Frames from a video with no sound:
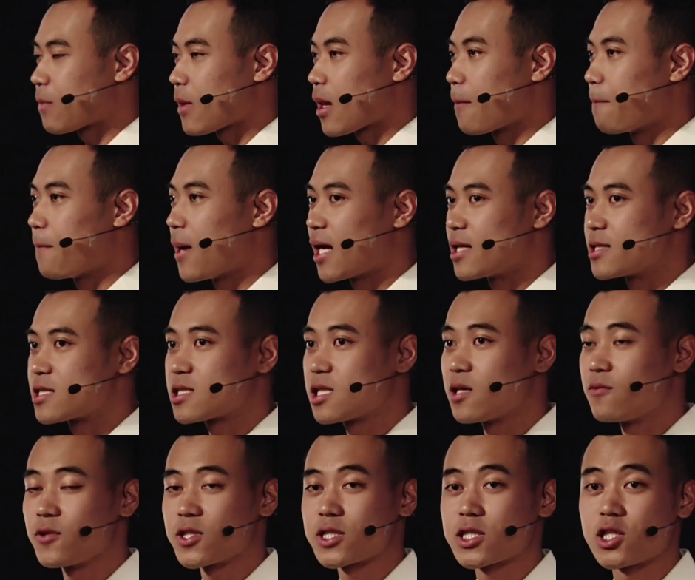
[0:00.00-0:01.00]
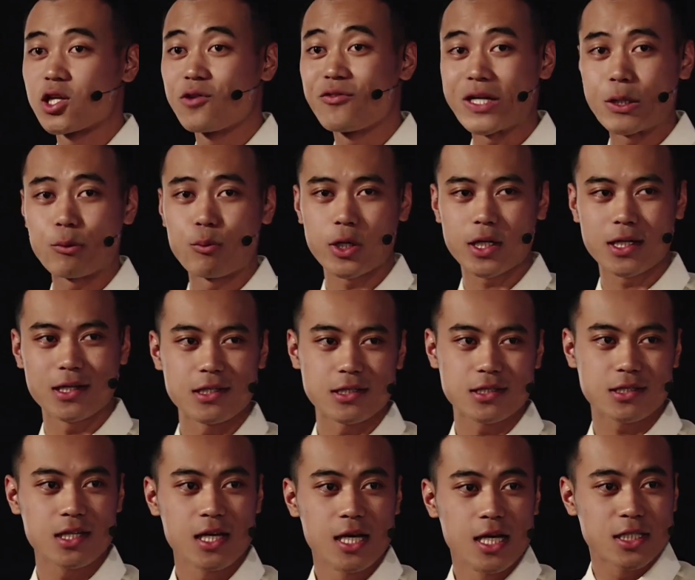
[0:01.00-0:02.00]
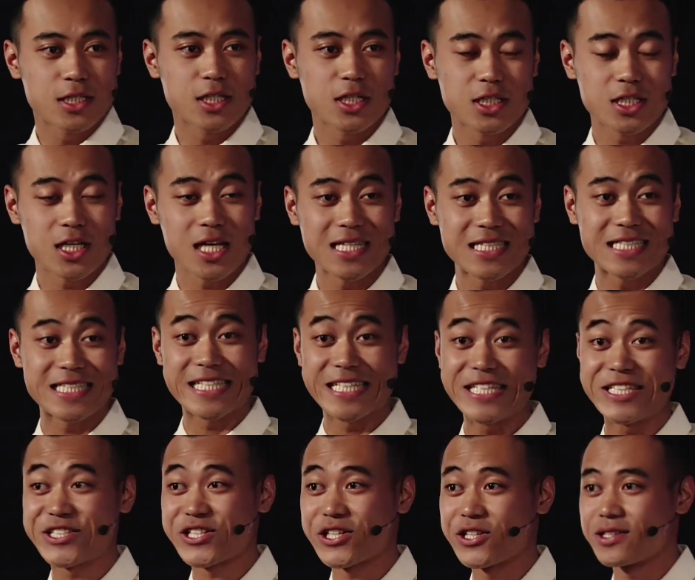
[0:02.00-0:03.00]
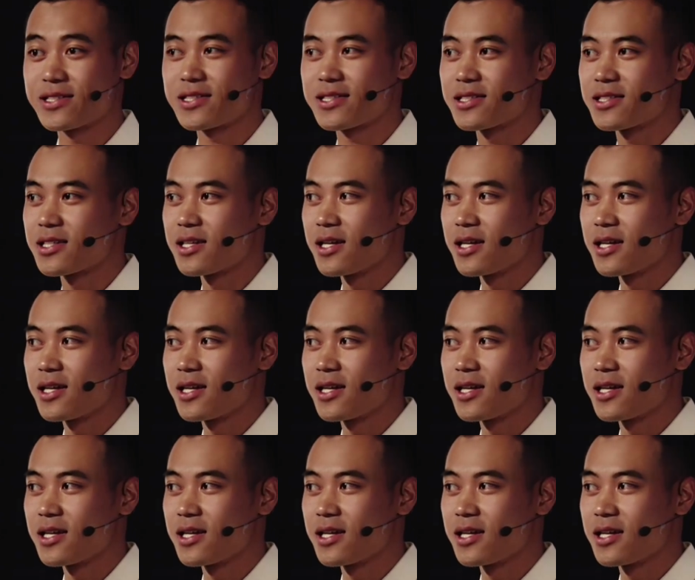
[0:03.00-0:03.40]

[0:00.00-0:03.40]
banned civil servant workers such as teachers,